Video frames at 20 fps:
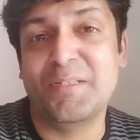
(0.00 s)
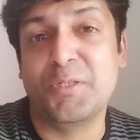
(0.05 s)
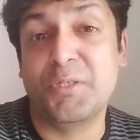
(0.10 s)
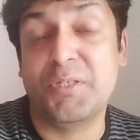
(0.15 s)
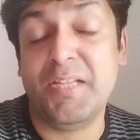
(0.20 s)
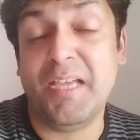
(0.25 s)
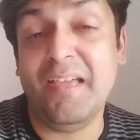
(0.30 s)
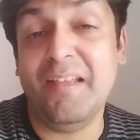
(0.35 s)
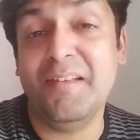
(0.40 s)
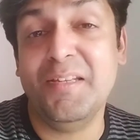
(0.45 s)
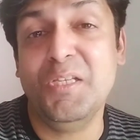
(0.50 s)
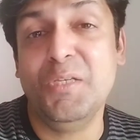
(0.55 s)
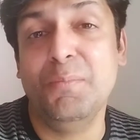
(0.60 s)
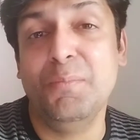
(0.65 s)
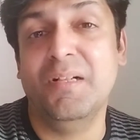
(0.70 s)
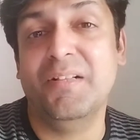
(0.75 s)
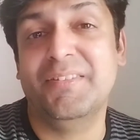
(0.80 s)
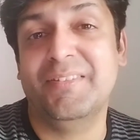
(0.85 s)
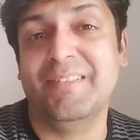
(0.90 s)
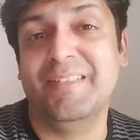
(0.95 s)

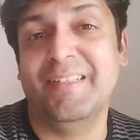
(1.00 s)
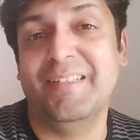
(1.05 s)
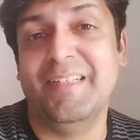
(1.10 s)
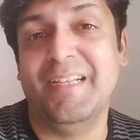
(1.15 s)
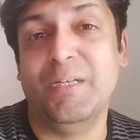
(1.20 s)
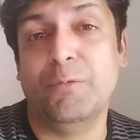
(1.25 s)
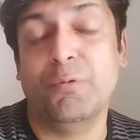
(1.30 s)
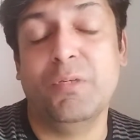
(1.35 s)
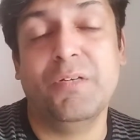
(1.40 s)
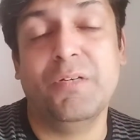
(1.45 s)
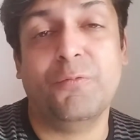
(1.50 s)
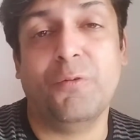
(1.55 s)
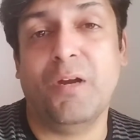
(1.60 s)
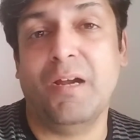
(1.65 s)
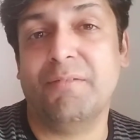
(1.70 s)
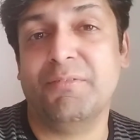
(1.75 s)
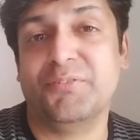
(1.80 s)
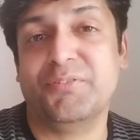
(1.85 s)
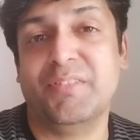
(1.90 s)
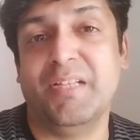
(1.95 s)
emails in a day, 24
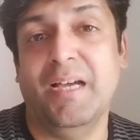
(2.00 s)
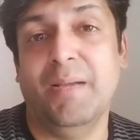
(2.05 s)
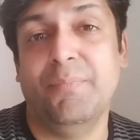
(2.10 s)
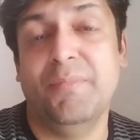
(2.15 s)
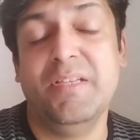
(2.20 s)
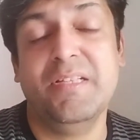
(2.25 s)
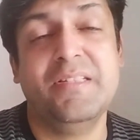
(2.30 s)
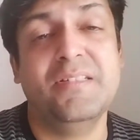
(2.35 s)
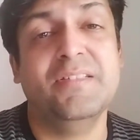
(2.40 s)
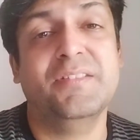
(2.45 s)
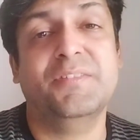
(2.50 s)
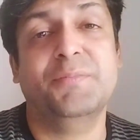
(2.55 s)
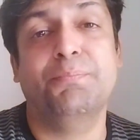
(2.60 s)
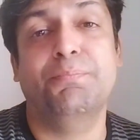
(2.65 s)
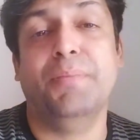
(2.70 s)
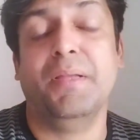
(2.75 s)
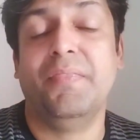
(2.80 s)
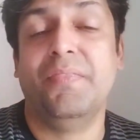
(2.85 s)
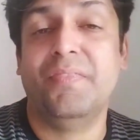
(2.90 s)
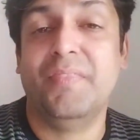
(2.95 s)
hours time. It is
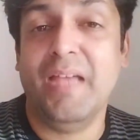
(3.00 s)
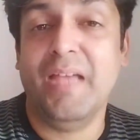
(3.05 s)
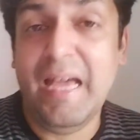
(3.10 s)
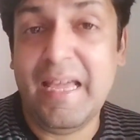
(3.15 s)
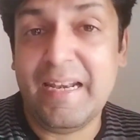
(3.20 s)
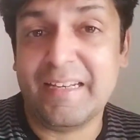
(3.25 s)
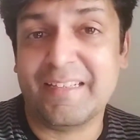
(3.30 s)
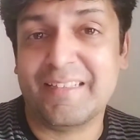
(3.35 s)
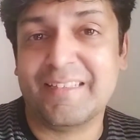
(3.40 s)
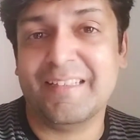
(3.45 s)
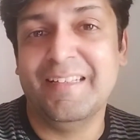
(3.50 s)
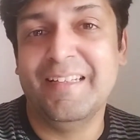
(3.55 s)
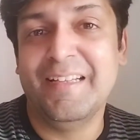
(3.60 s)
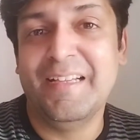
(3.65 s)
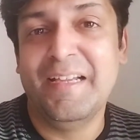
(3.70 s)
pathetic.